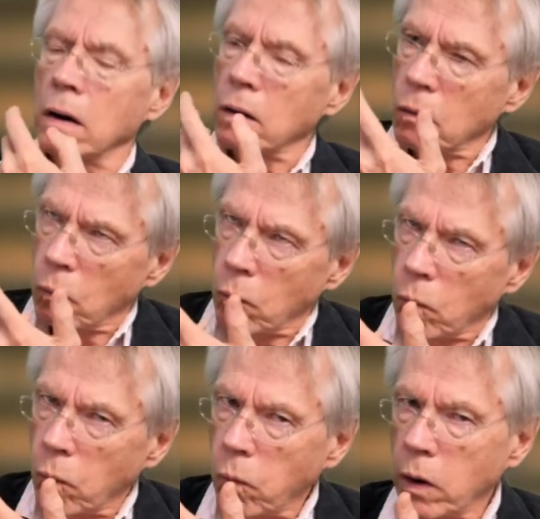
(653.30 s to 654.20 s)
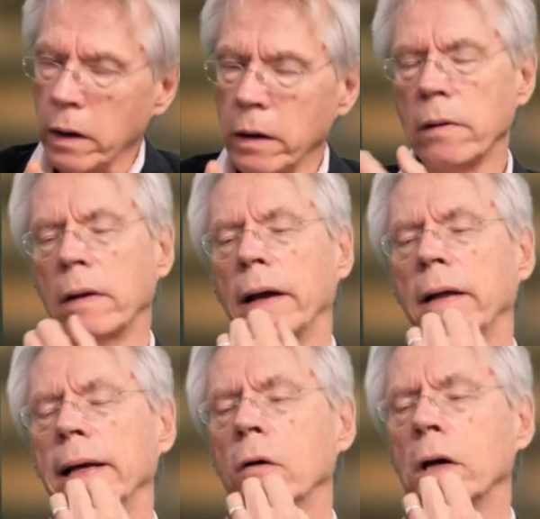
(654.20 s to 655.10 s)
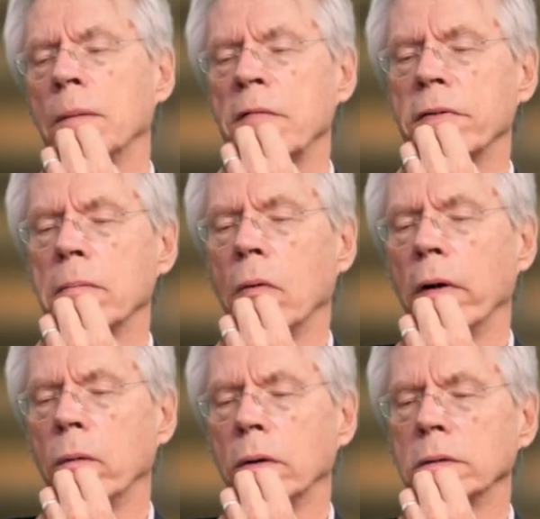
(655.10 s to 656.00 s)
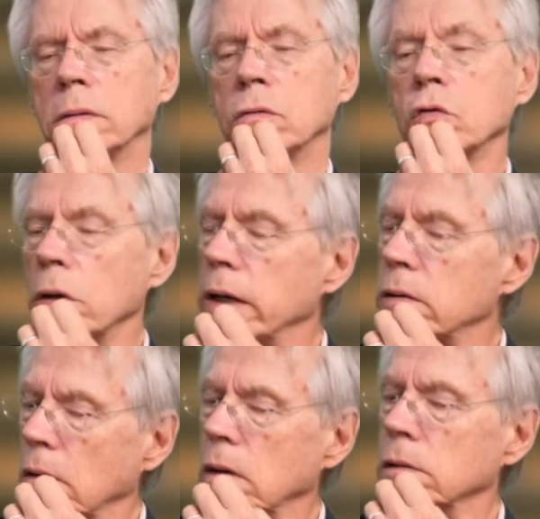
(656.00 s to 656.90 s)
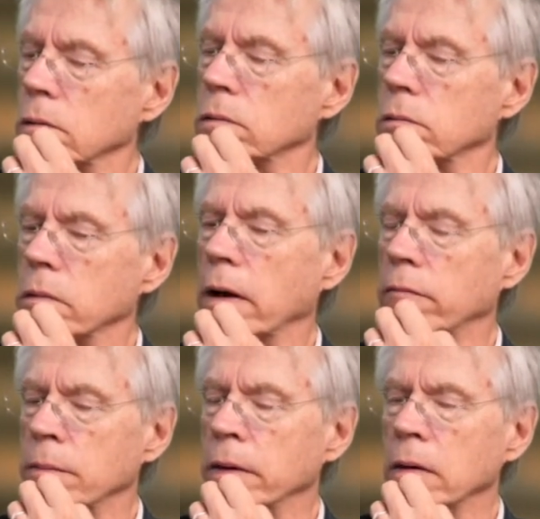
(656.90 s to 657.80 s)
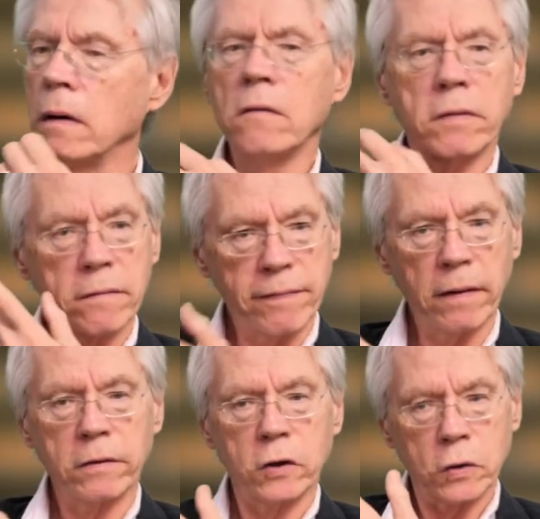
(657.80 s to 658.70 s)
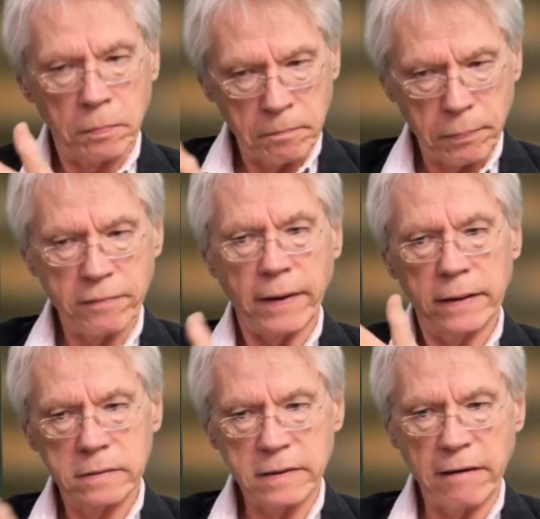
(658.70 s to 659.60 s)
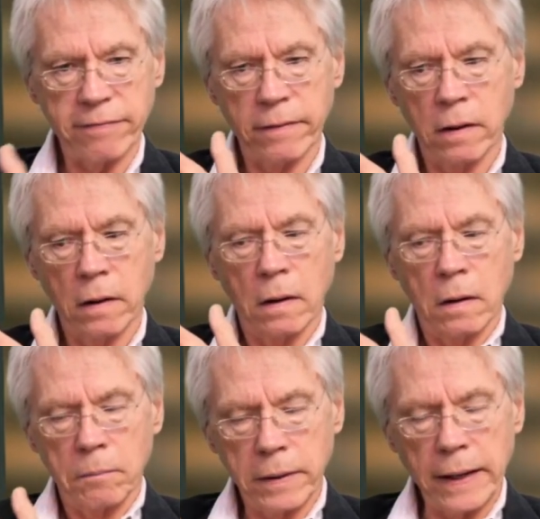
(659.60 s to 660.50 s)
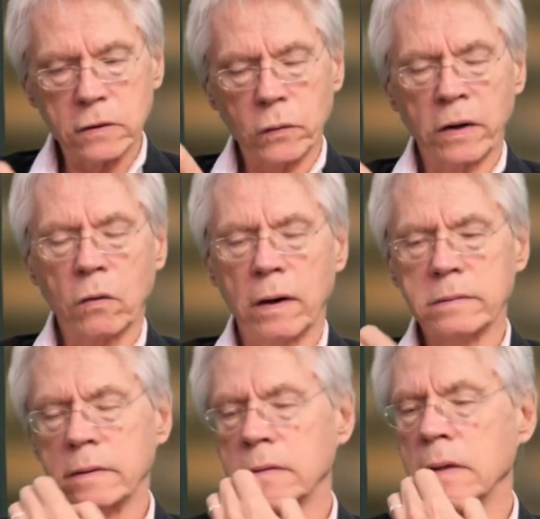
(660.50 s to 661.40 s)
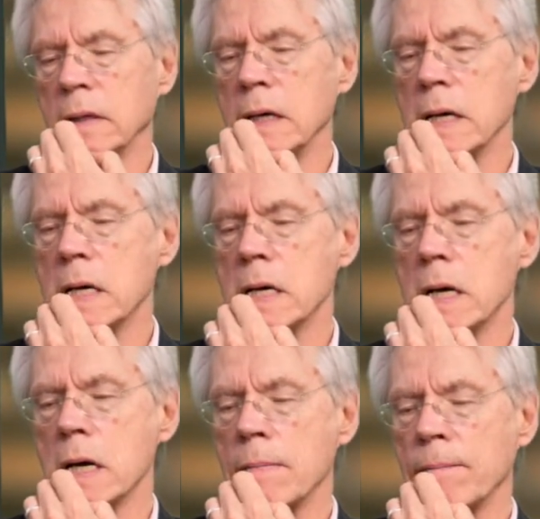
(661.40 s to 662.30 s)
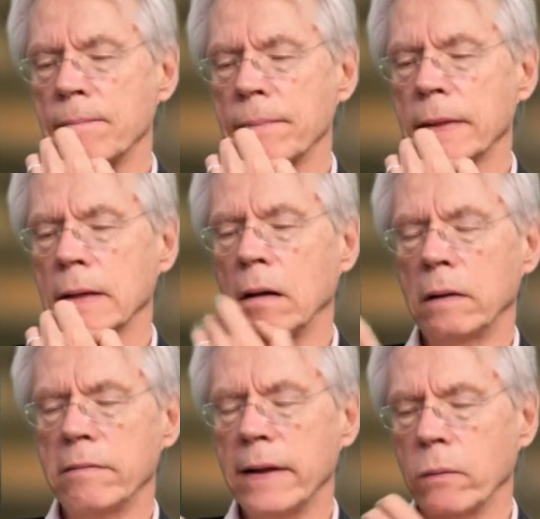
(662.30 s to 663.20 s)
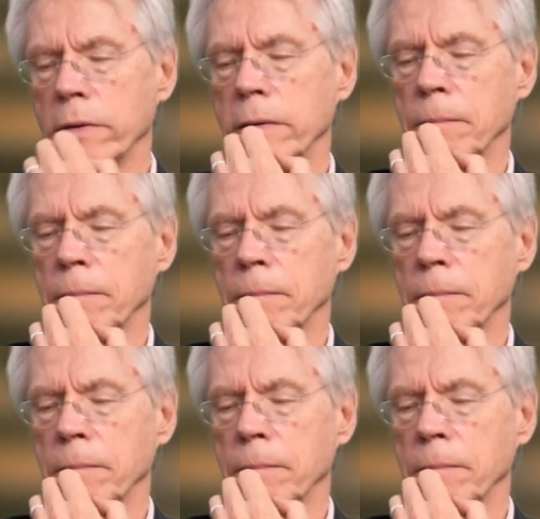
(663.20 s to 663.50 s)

What is the likely outcome if the boy was to try to also sue the government for the failure to provide safe pedestrian crossings in the area? I'll leave that with you.